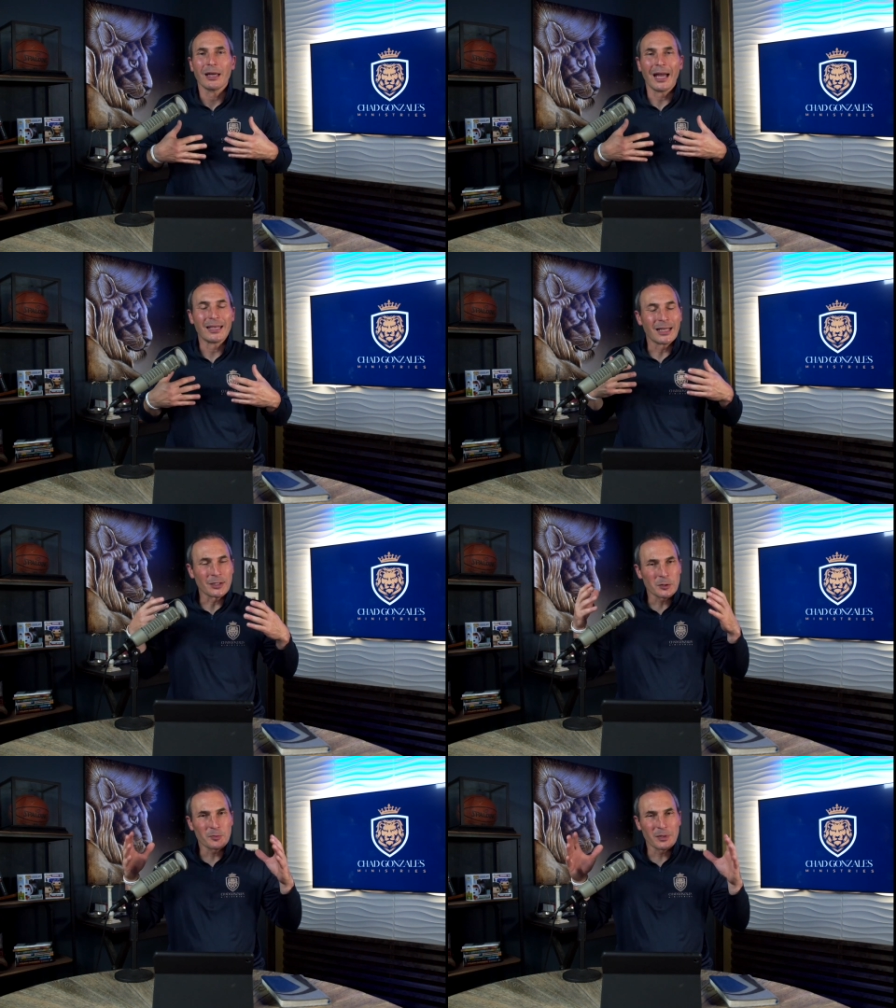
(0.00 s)
And
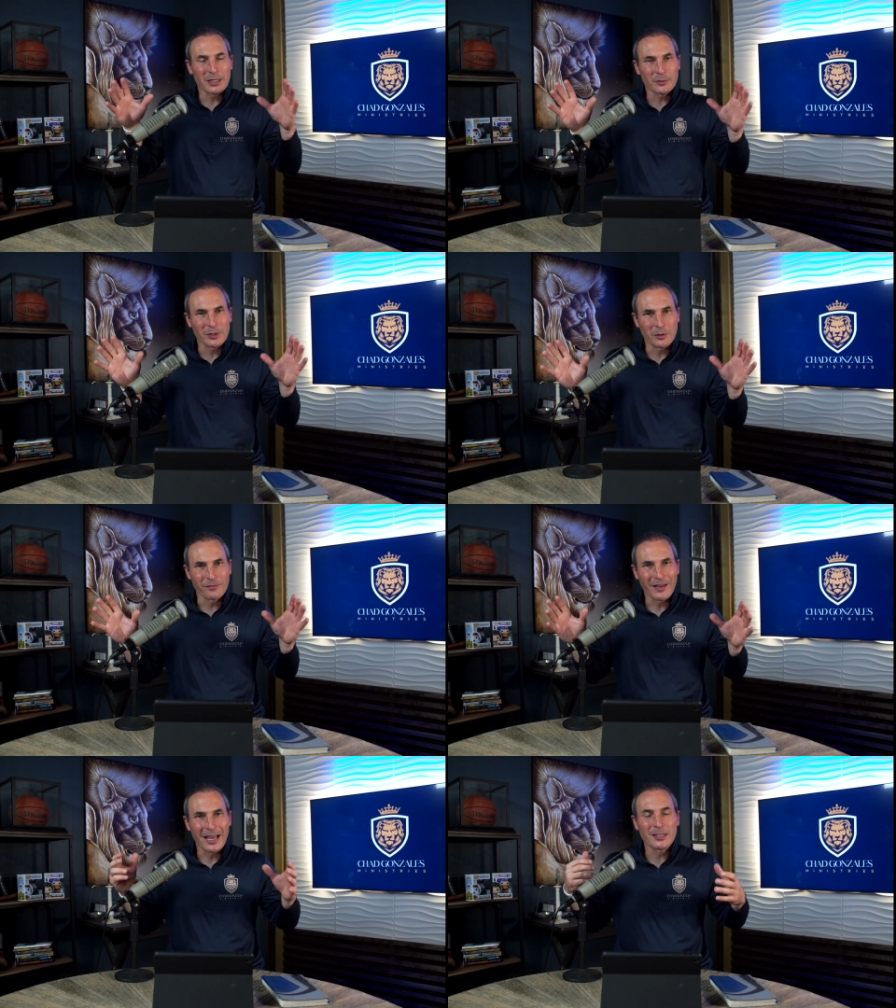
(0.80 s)
not just because we know
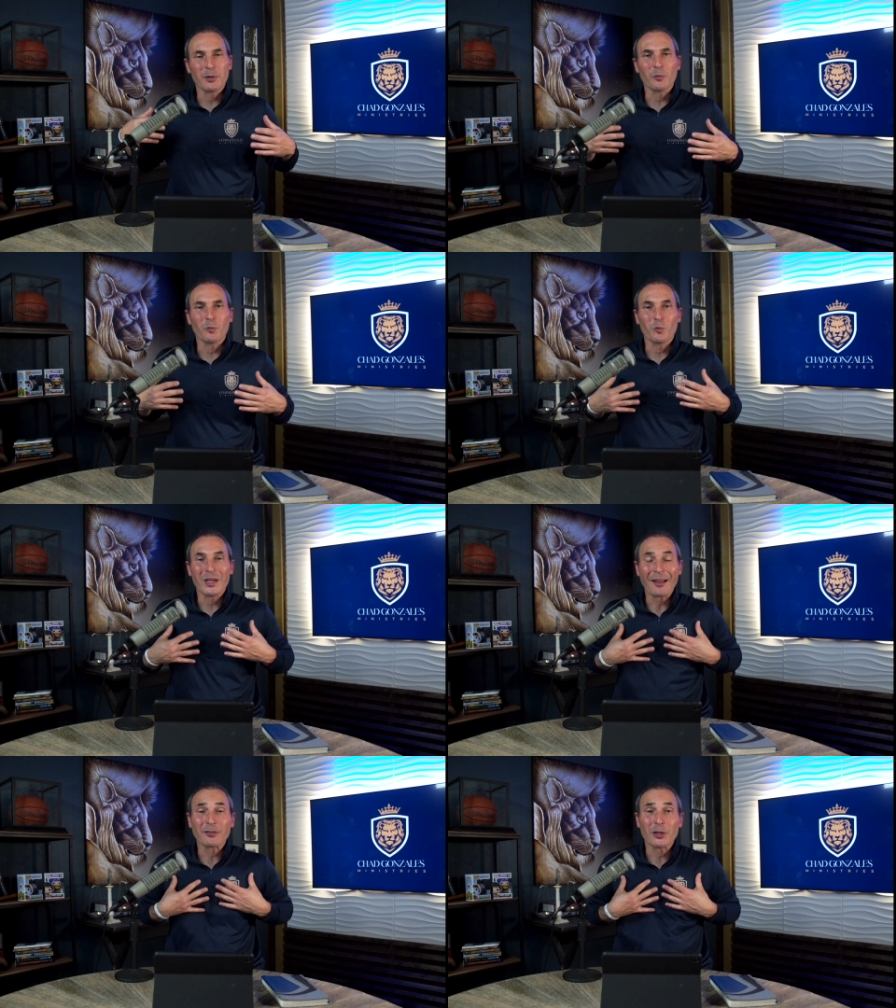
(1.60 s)
facts, but we
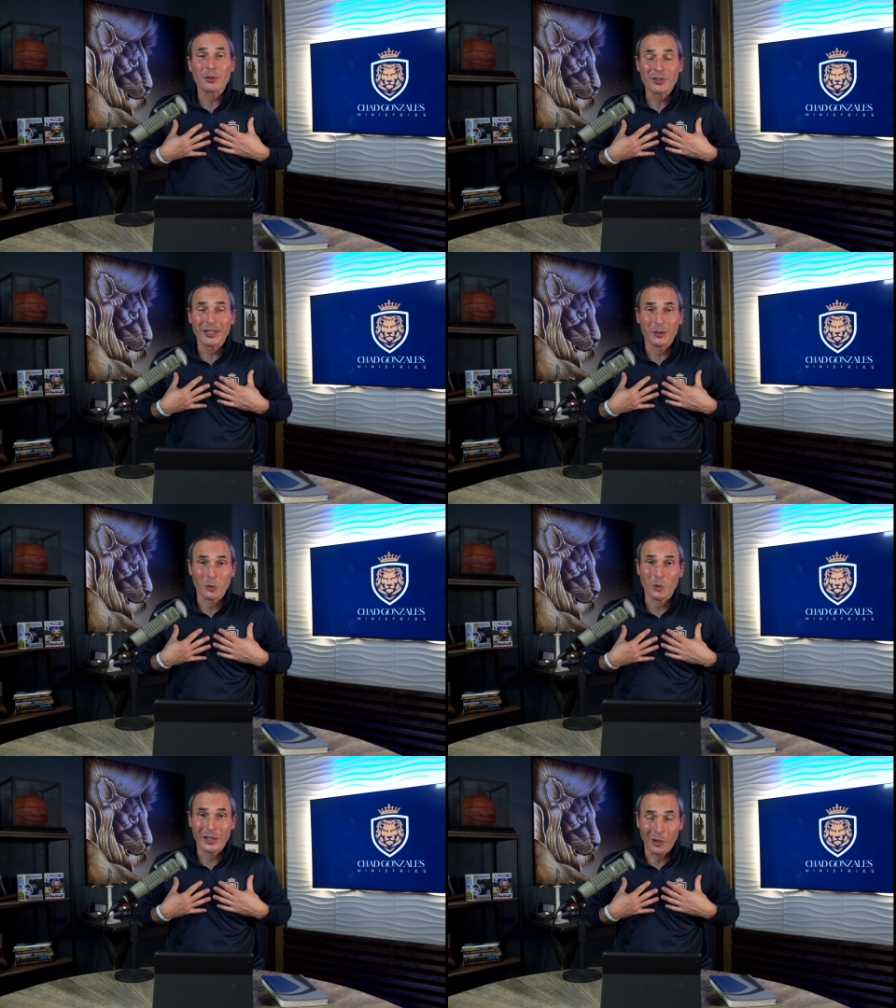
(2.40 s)
have to understand
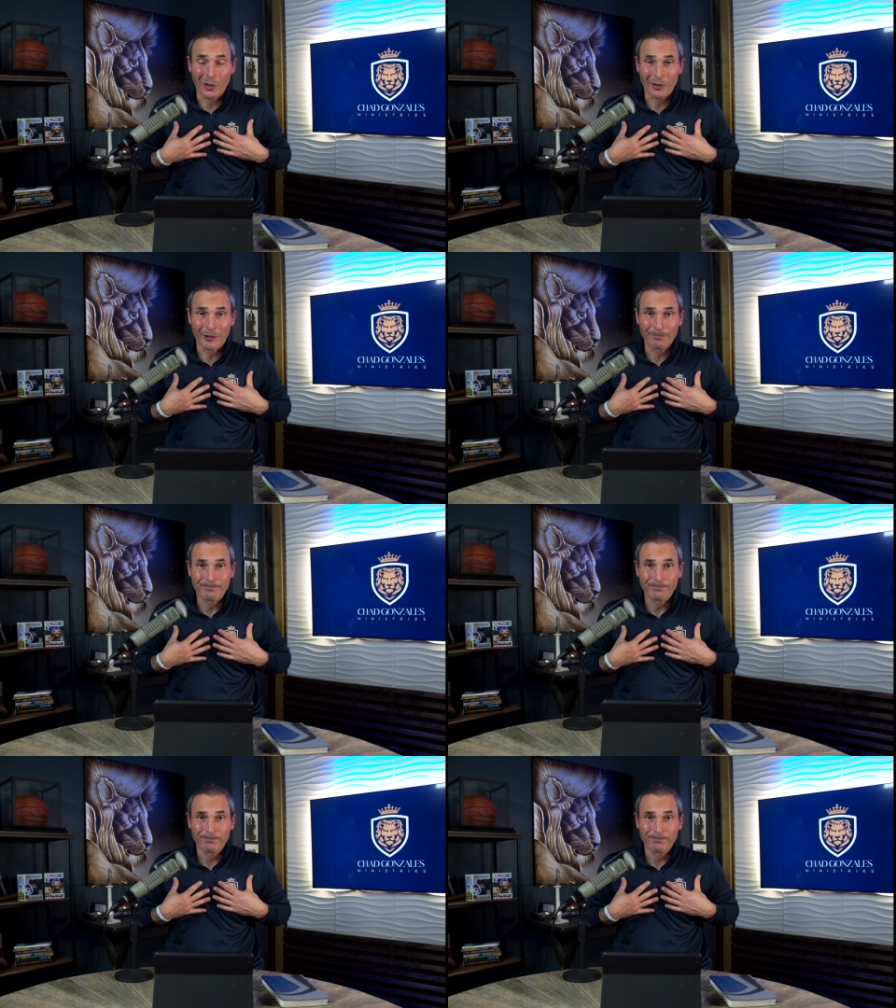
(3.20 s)
who we are.